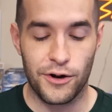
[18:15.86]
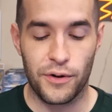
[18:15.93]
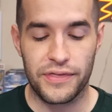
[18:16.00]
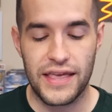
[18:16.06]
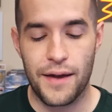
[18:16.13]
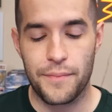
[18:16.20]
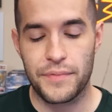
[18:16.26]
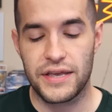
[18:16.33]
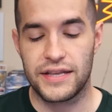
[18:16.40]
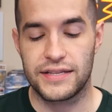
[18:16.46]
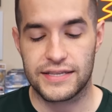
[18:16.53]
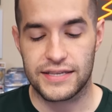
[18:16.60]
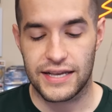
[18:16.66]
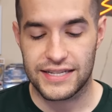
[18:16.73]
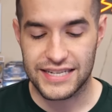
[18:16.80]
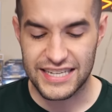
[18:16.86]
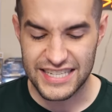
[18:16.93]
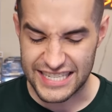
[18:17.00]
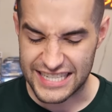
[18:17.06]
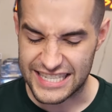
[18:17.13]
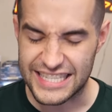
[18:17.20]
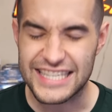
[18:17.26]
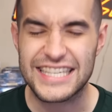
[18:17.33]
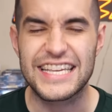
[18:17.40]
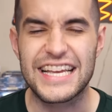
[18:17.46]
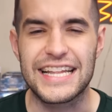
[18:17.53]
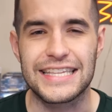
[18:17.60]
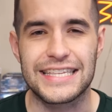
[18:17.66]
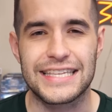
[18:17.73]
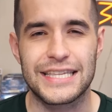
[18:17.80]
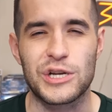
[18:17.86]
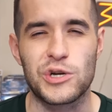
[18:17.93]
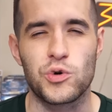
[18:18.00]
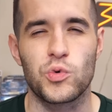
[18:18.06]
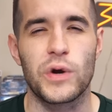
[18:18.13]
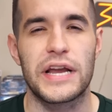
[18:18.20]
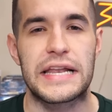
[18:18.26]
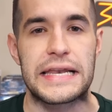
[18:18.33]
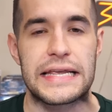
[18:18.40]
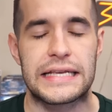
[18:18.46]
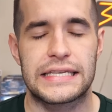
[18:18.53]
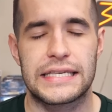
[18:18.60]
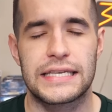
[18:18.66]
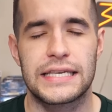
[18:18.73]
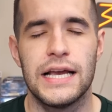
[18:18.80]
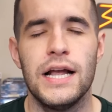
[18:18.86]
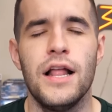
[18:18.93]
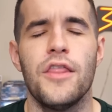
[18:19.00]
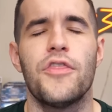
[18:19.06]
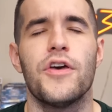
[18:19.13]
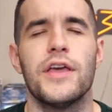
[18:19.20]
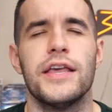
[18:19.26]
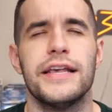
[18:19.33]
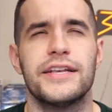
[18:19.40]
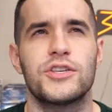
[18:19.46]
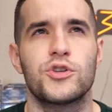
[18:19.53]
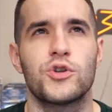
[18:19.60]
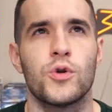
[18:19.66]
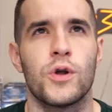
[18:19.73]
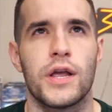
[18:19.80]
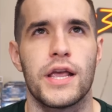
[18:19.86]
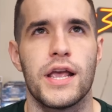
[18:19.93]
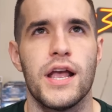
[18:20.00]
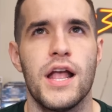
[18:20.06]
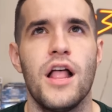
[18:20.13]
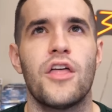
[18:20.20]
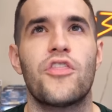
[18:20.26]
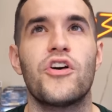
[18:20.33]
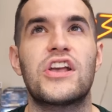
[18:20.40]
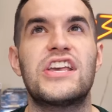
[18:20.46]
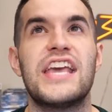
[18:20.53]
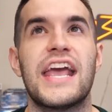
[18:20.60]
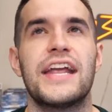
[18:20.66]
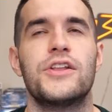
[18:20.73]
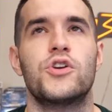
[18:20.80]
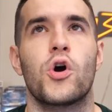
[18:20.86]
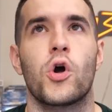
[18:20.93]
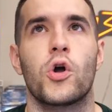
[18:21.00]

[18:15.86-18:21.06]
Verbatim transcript: And you know what that means? It's because I can sense the greatness, the history, the Gate